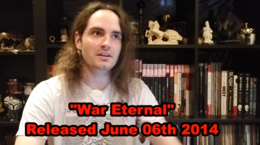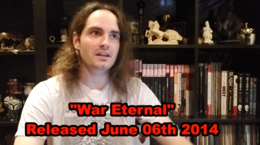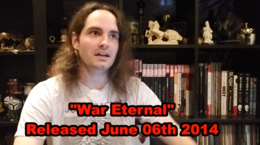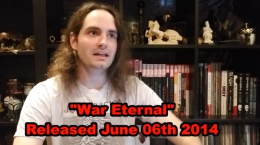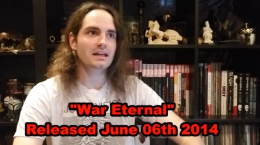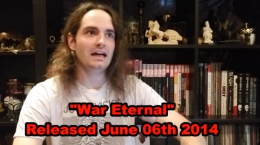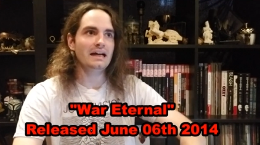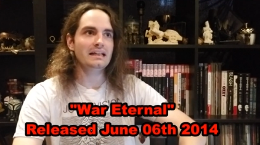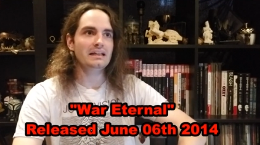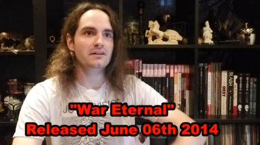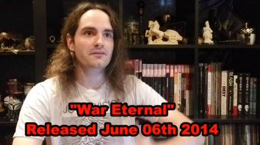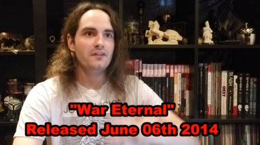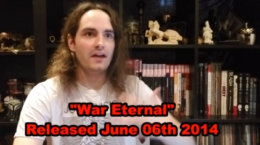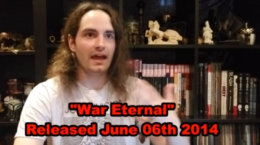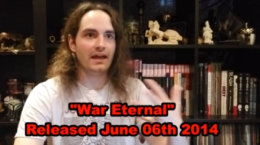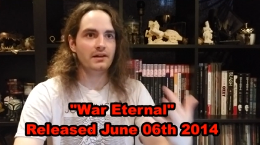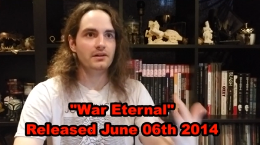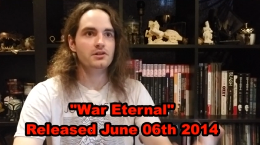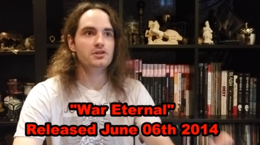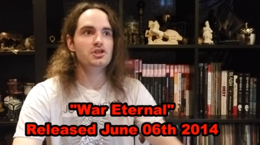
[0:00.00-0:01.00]
The kind of
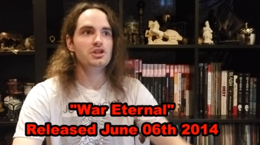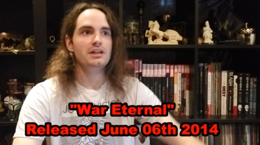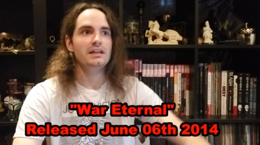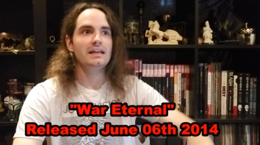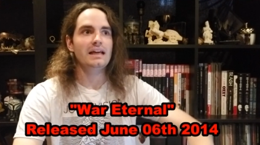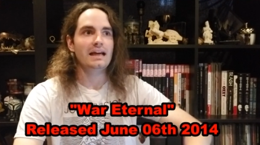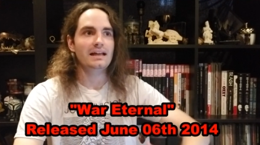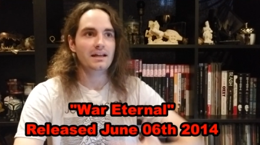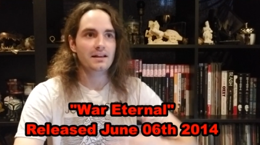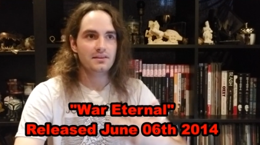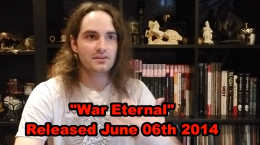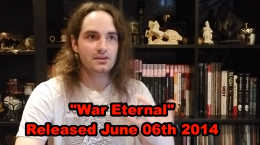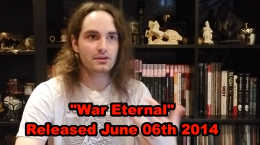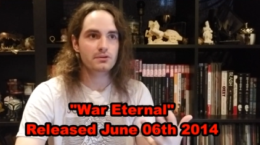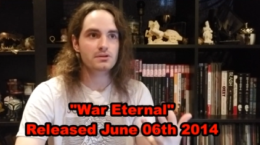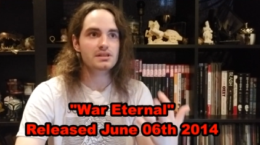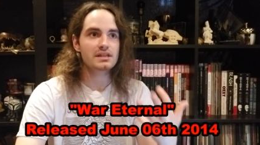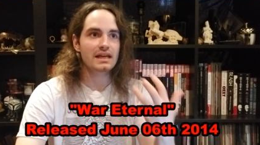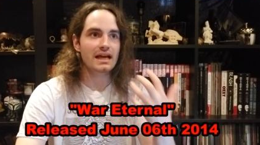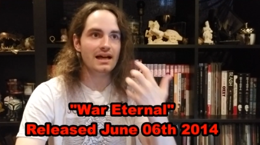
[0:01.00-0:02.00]
energy and
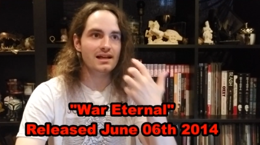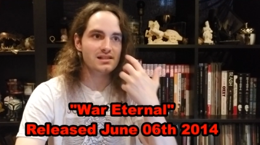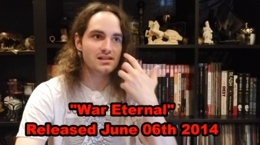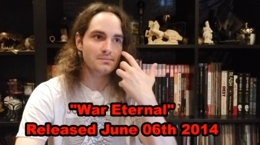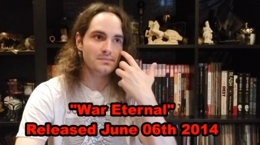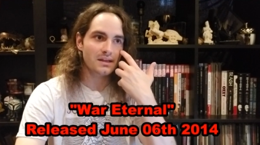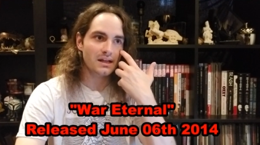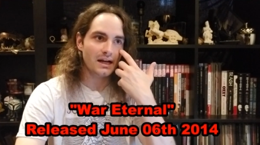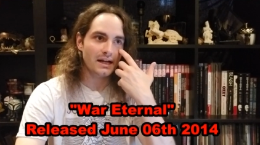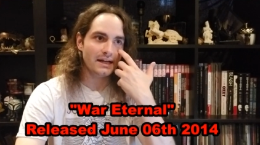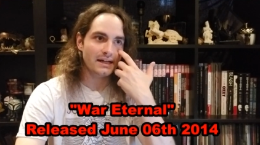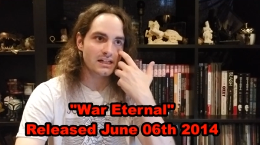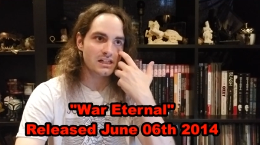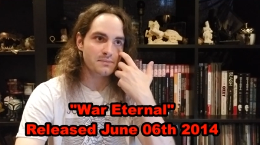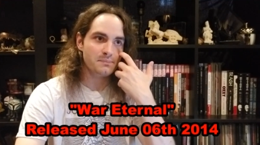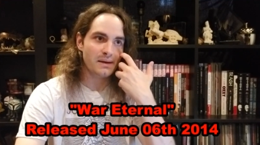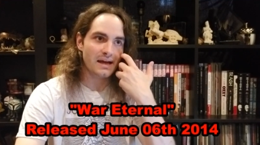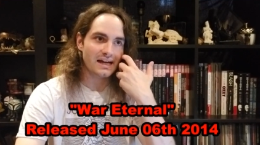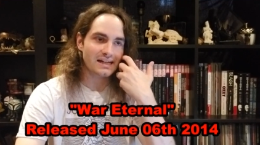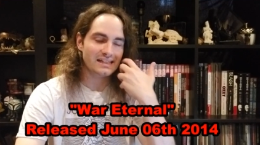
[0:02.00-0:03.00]
enthusiasm that I
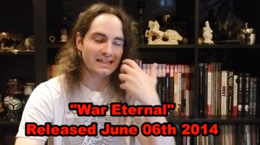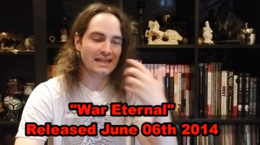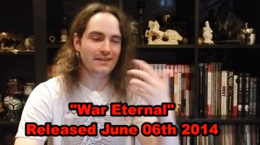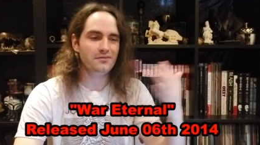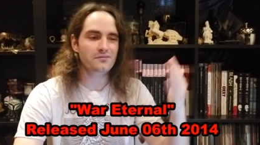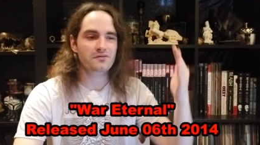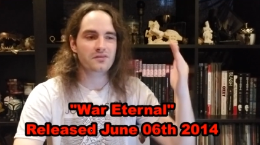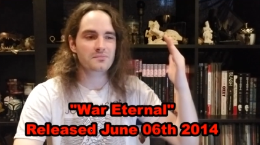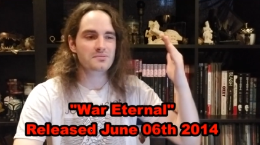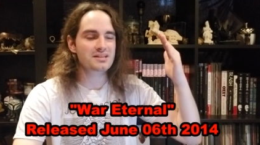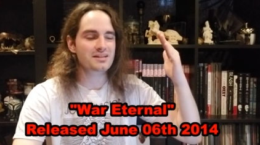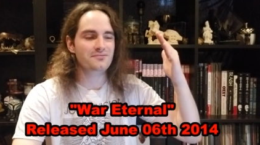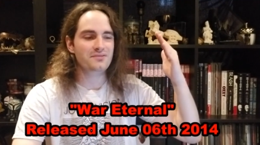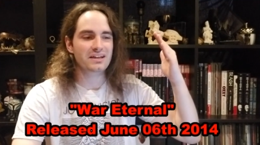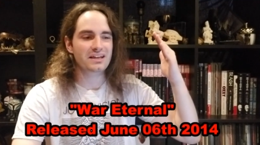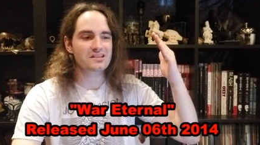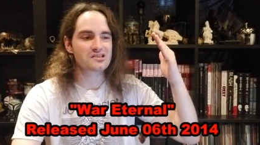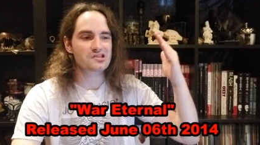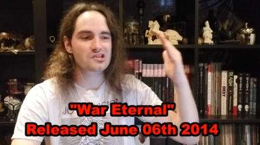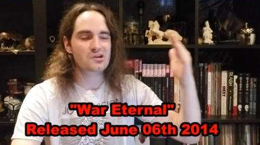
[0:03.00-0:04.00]
expect, even from
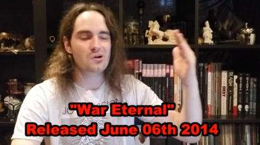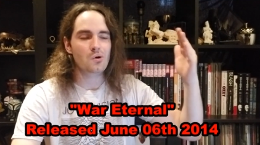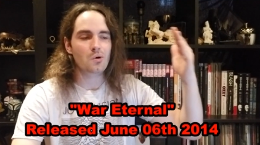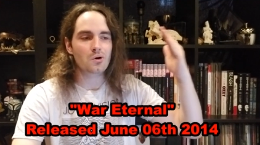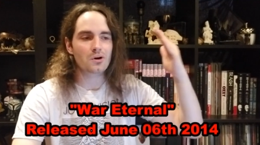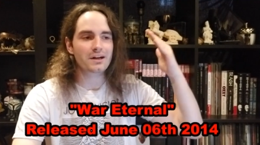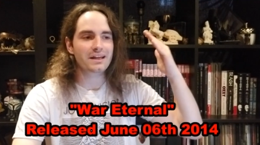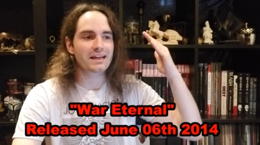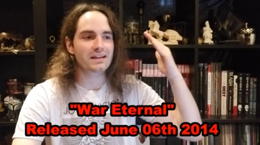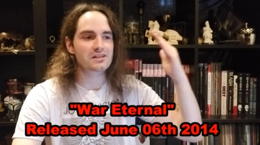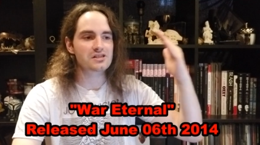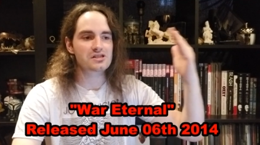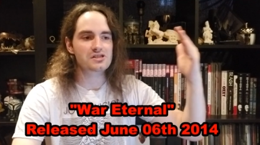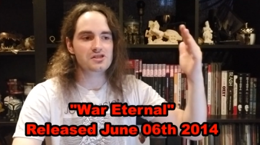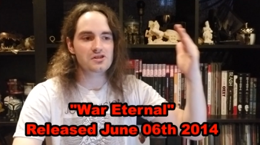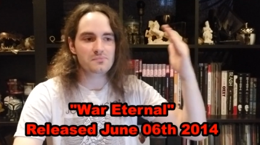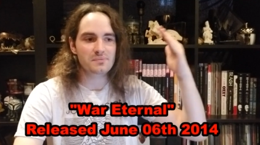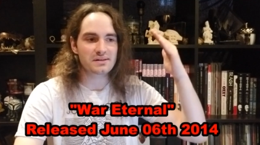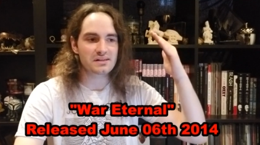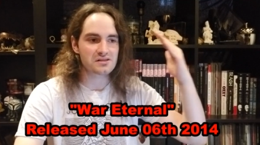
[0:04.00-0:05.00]
something as corny and
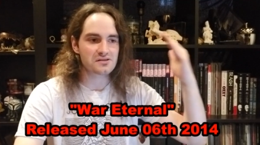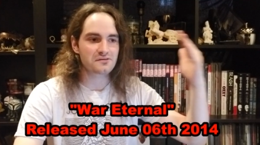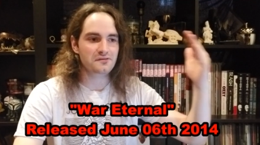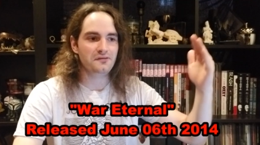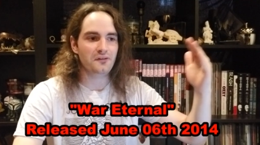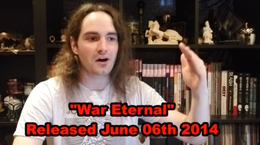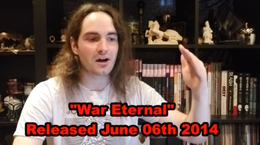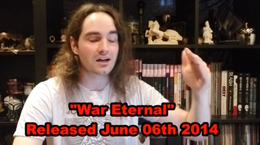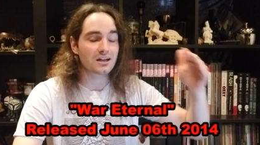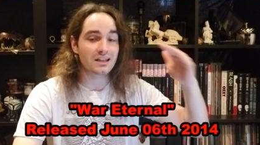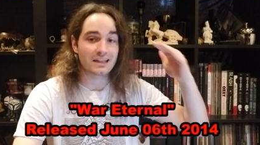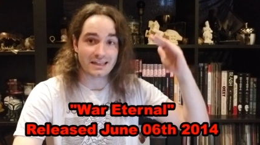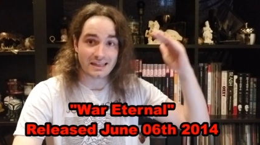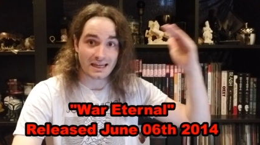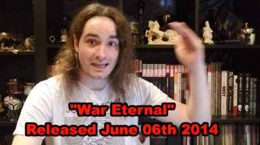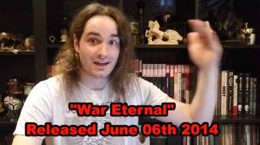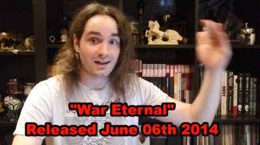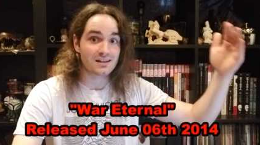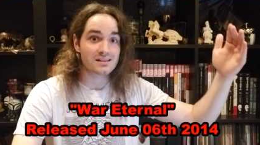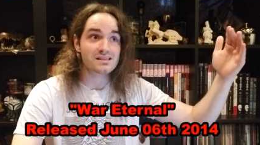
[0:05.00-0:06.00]
stupid as fuck like
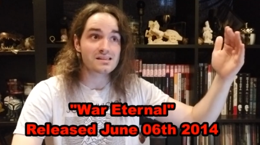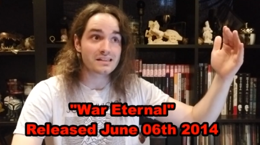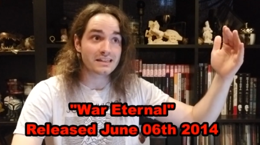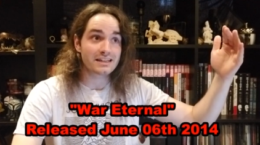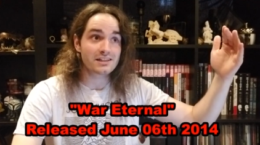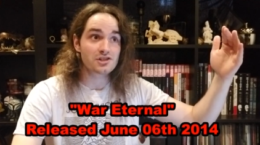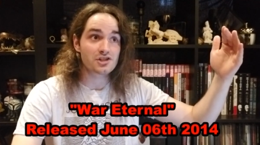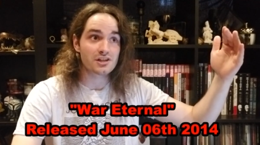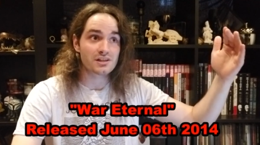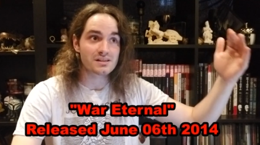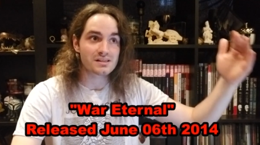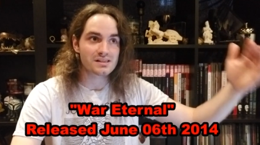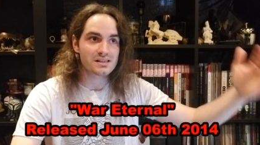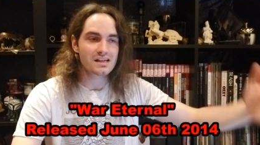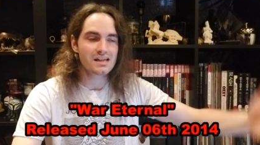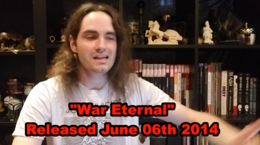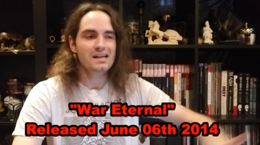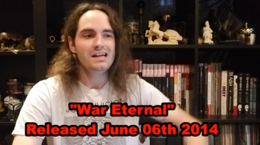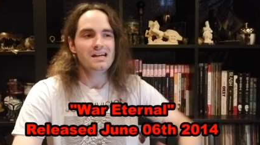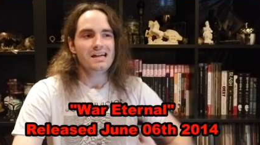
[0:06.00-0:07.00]
Khaos Legions,
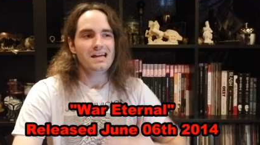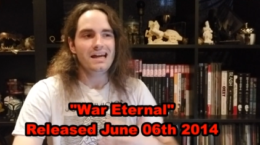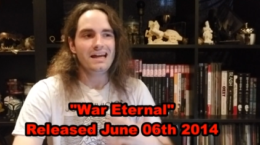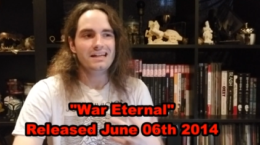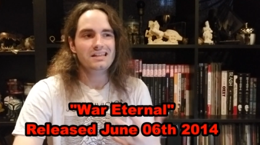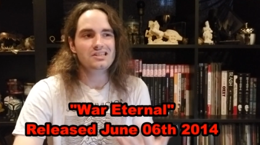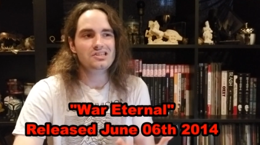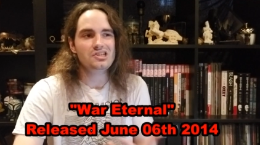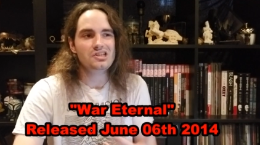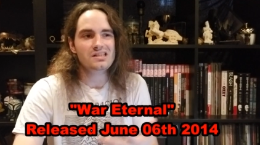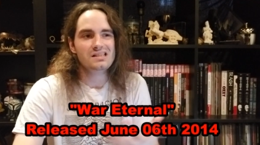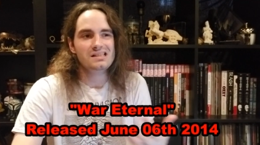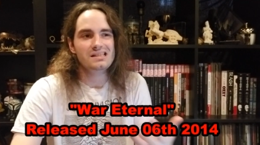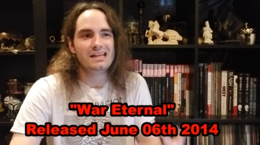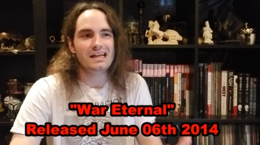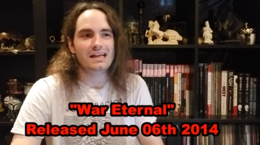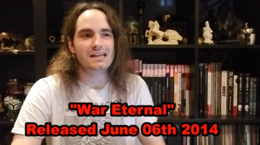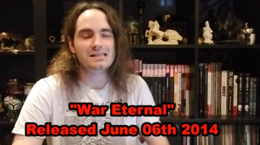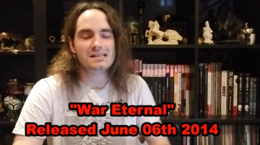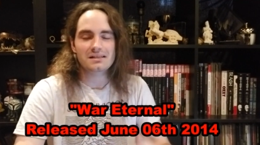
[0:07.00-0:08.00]
it just
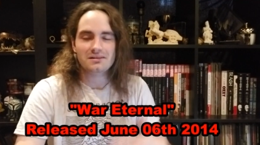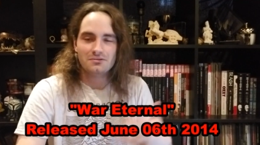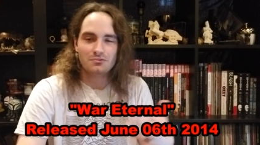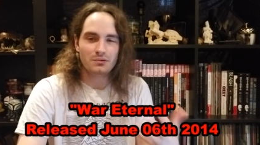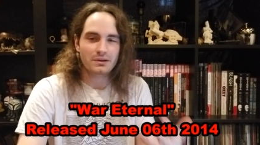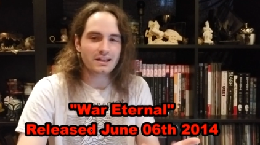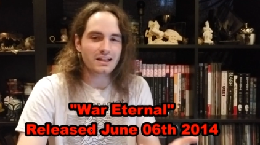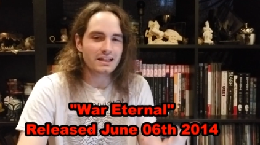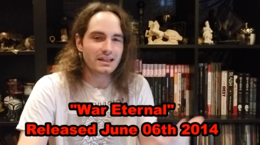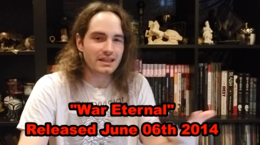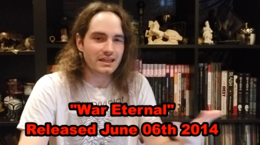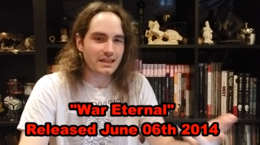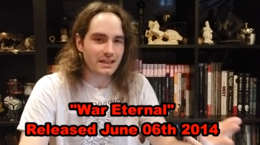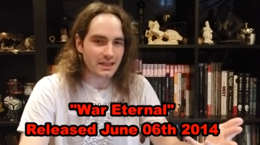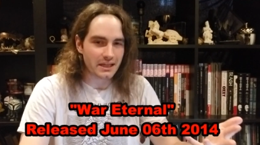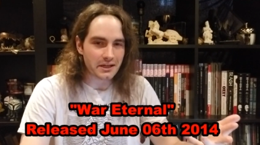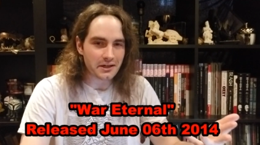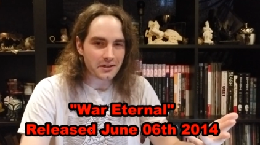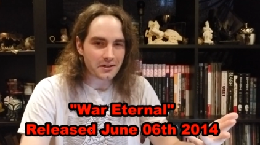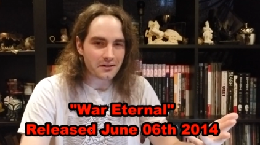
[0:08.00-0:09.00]
isn't really
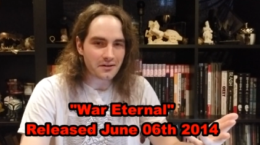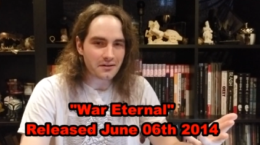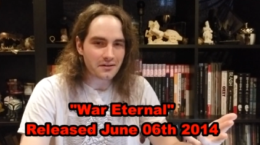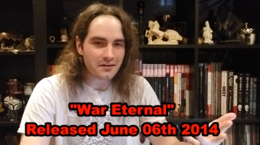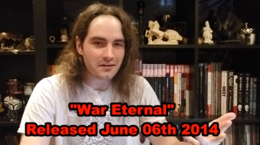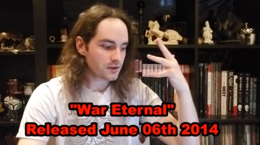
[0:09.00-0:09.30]
here.